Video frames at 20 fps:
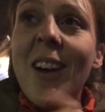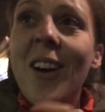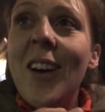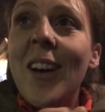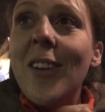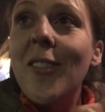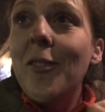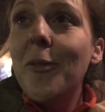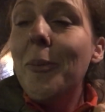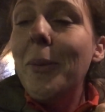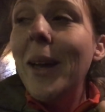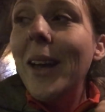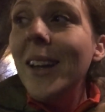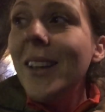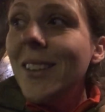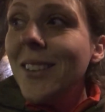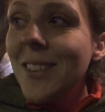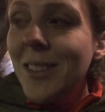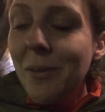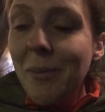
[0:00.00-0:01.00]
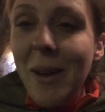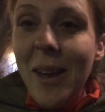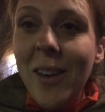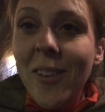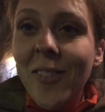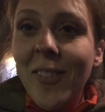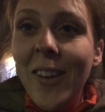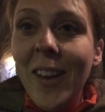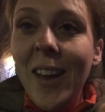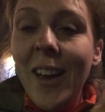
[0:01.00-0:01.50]
I've been to
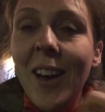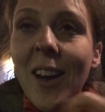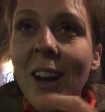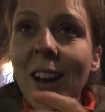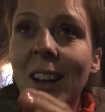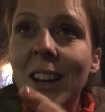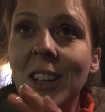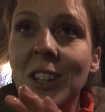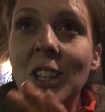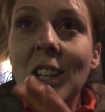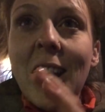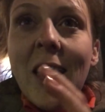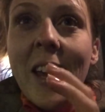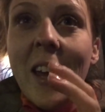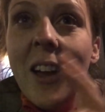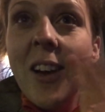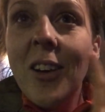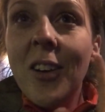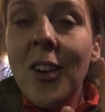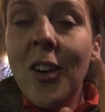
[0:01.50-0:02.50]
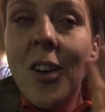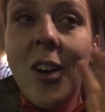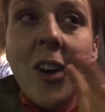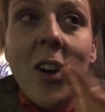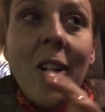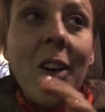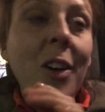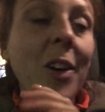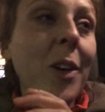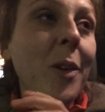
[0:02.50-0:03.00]
Metafit. I got
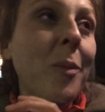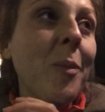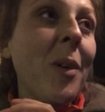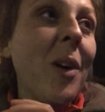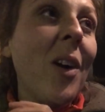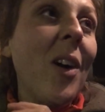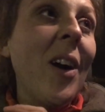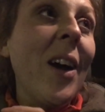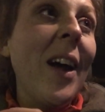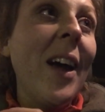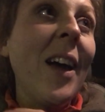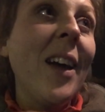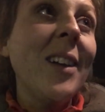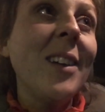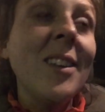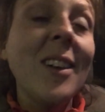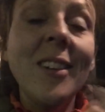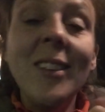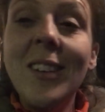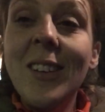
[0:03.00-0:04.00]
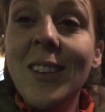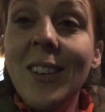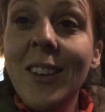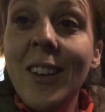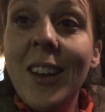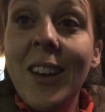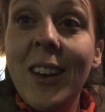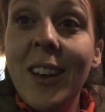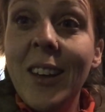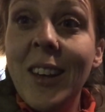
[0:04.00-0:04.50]
home. I done
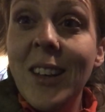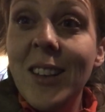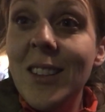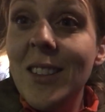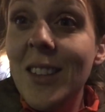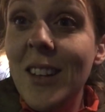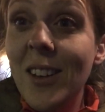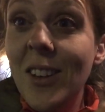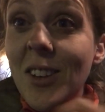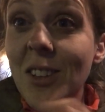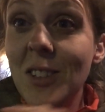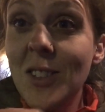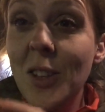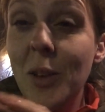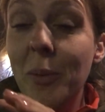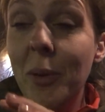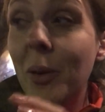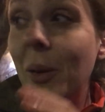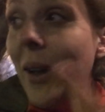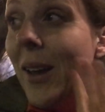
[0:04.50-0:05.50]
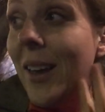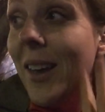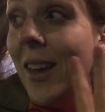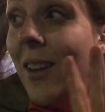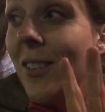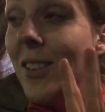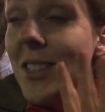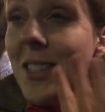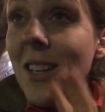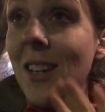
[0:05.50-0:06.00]
the kids' dinner super quick,
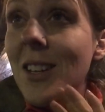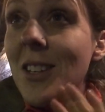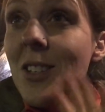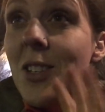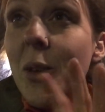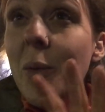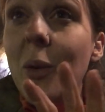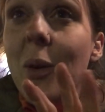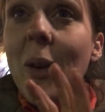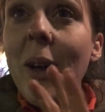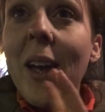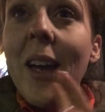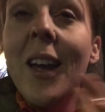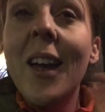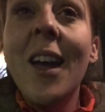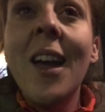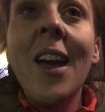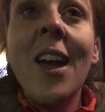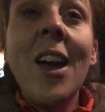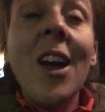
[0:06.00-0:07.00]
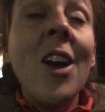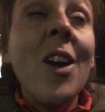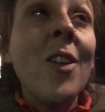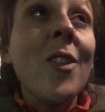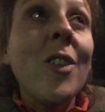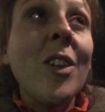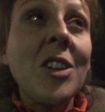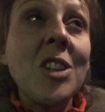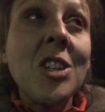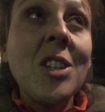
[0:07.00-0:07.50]
Kieran's dinner super quick.
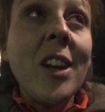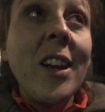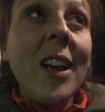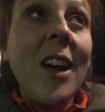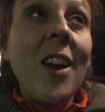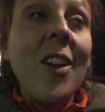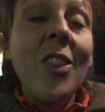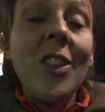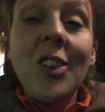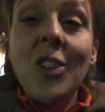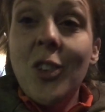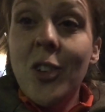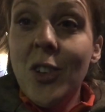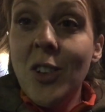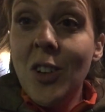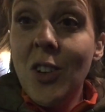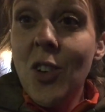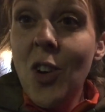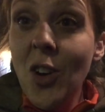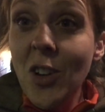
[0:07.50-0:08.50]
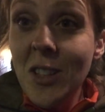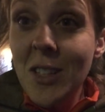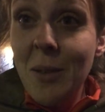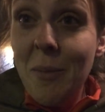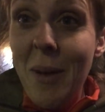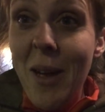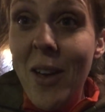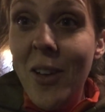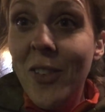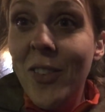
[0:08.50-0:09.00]
Rushed straight out the door, got to
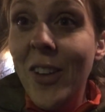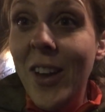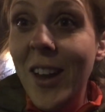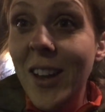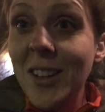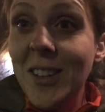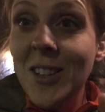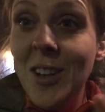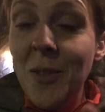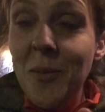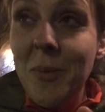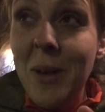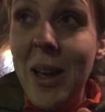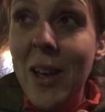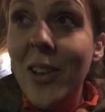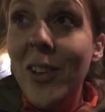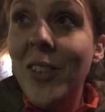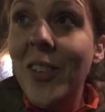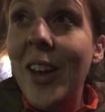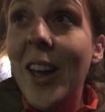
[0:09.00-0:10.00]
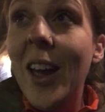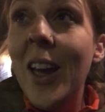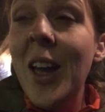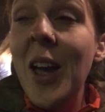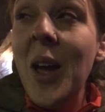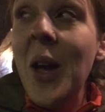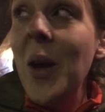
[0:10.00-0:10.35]
Metafit, done Metafit.